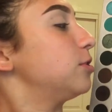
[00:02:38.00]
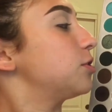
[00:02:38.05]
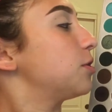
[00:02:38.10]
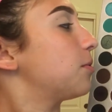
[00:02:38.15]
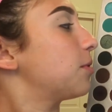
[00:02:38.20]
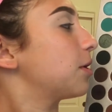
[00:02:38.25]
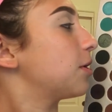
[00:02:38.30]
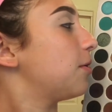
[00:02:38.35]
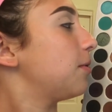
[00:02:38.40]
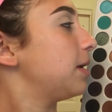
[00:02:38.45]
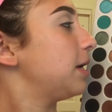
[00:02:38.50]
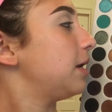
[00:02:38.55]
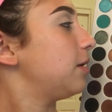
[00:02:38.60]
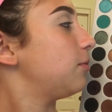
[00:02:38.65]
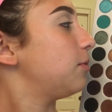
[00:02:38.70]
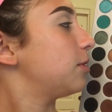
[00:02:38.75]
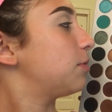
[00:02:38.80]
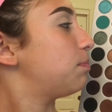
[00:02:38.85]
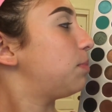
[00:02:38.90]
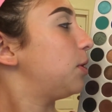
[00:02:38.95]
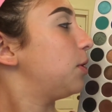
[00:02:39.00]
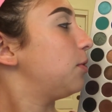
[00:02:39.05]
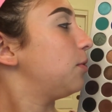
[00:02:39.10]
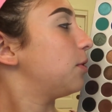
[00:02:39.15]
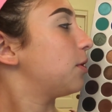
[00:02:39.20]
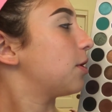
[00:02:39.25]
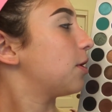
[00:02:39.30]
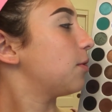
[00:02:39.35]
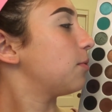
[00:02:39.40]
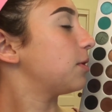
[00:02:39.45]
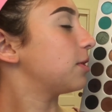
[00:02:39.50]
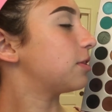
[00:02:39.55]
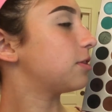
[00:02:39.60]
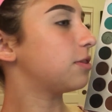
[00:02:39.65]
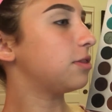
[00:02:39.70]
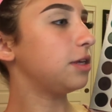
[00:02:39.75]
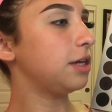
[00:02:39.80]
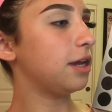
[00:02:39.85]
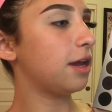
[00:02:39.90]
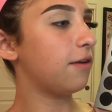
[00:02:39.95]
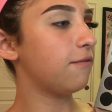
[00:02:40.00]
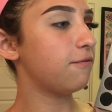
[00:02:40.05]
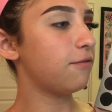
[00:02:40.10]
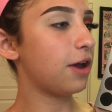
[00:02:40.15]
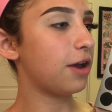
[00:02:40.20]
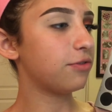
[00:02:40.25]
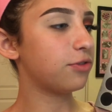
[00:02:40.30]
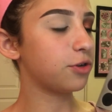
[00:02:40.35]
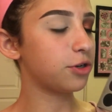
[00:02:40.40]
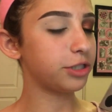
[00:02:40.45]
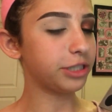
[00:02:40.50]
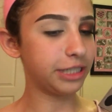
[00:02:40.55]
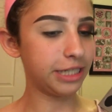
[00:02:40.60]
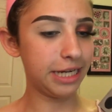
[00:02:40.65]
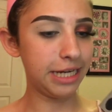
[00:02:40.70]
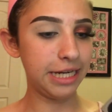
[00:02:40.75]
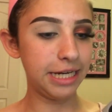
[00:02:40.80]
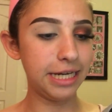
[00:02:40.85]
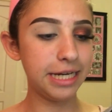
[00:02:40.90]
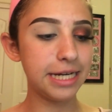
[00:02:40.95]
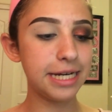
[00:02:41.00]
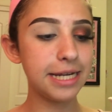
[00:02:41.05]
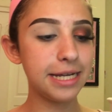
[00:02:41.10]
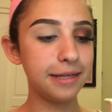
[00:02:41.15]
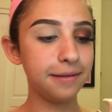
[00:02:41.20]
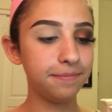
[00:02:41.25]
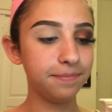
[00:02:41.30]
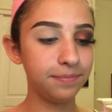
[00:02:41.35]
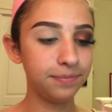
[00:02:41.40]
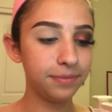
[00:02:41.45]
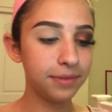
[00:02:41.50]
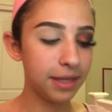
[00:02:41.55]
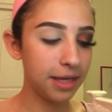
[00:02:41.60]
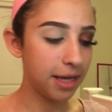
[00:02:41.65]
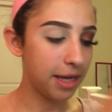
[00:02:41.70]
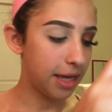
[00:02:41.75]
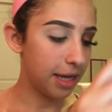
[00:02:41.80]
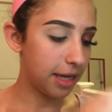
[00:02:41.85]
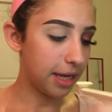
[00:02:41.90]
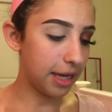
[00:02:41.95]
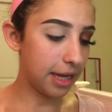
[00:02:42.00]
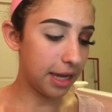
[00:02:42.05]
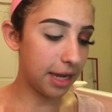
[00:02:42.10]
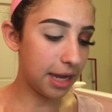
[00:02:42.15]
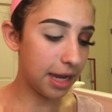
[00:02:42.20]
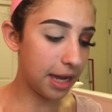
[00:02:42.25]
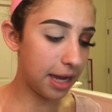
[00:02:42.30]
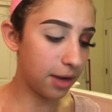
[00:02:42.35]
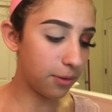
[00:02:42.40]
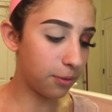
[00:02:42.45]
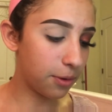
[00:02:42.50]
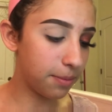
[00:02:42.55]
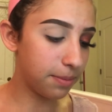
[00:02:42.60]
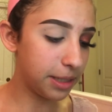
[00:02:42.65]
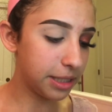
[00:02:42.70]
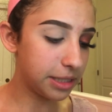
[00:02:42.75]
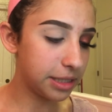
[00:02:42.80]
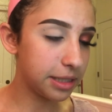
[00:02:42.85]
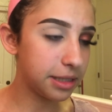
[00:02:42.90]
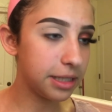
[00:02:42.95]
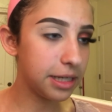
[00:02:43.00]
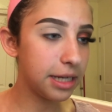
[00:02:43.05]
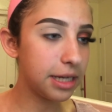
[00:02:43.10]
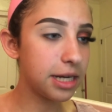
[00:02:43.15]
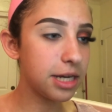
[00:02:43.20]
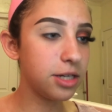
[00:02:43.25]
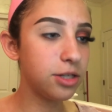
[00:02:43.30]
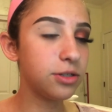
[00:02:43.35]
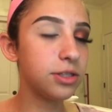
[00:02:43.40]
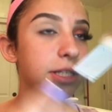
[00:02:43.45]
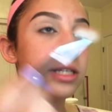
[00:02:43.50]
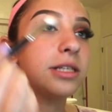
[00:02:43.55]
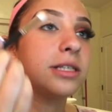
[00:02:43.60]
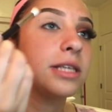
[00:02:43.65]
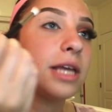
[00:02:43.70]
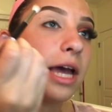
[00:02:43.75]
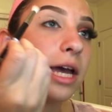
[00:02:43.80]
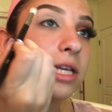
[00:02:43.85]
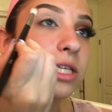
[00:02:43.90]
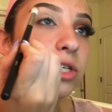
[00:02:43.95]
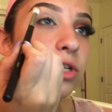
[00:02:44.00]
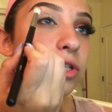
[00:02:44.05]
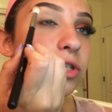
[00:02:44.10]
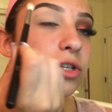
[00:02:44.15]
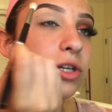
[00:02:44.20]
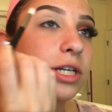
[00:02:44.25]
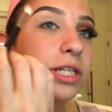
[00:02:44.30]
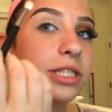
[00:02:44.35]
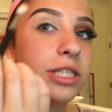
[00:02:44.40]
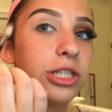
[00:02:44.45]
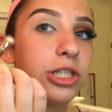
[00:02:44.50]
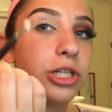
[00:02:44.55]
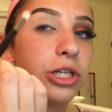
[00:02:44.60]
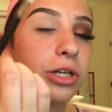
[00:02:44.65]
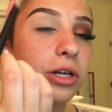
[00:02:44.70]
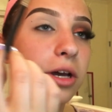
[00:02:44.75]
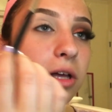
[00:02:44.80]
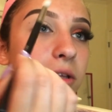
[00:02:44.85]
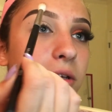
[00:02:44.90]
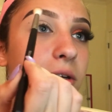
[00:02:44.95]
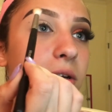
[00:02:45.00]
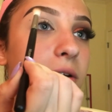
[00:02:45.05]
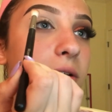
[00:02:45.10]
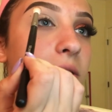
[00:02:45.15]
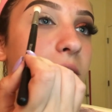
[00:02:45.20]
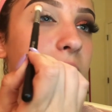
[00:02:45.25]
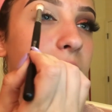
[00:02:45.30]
So we're going in with Pouter with the M513. And we're basically gonna use this as our transition color.